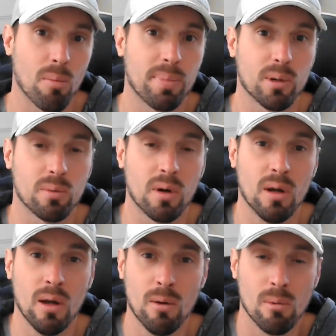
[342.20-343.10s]
build
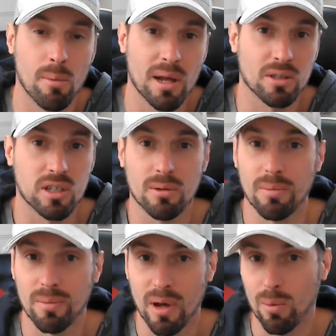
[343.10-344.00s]

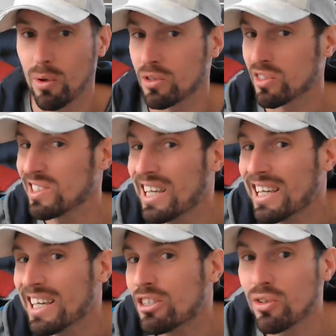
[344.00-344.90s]
momentum. And one
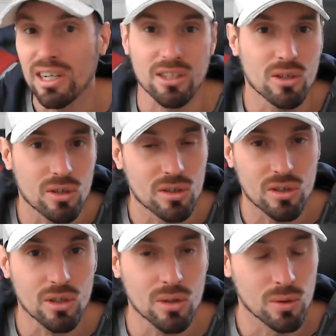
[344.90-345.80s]
sneaky trick you could
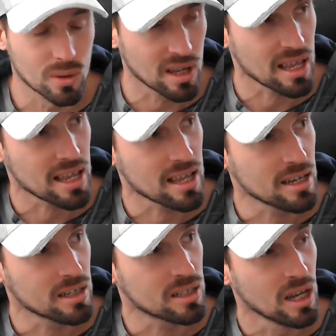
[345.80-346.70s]
do
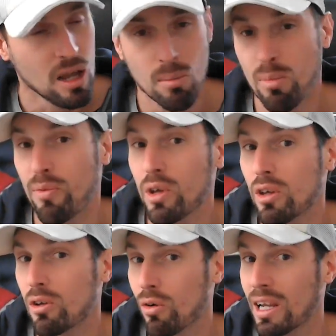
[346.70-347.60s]
is before
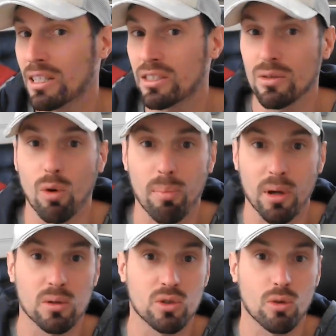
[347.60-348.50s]
you create or
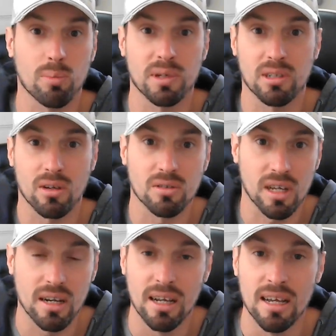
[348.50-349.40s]
post your piece of
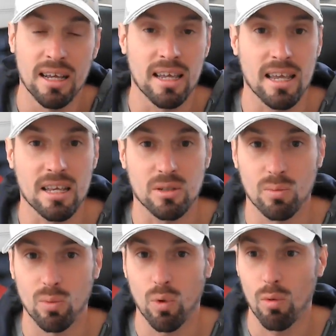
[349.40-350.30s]
content is
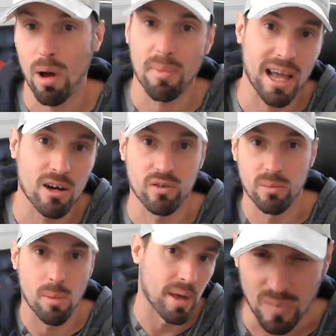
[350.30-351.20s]
warm up the
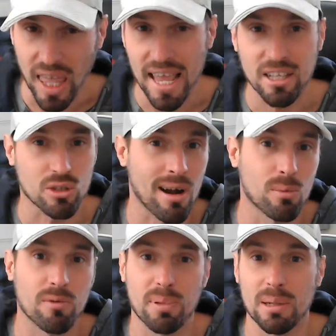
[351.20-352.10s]
algorithm a bit.
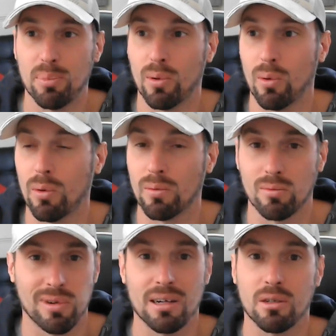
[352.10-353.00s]
Interact with people,
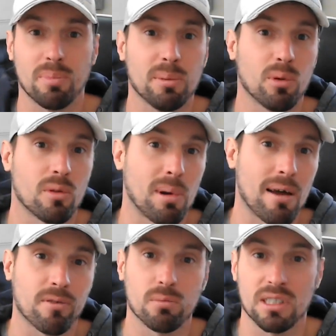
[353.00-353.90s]
random people on the
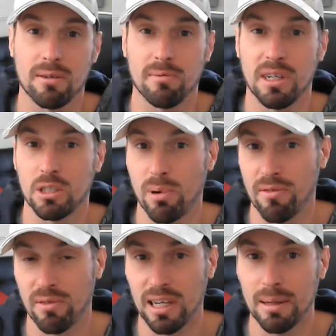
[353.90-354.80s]
platform saying niche
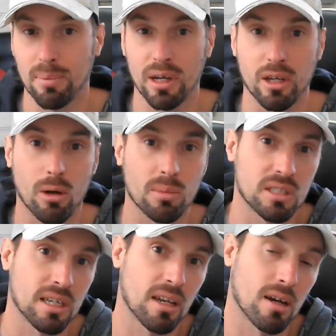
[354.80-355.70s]
preferably by
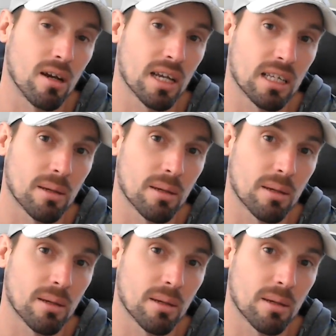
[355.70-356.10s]
commenting or liking their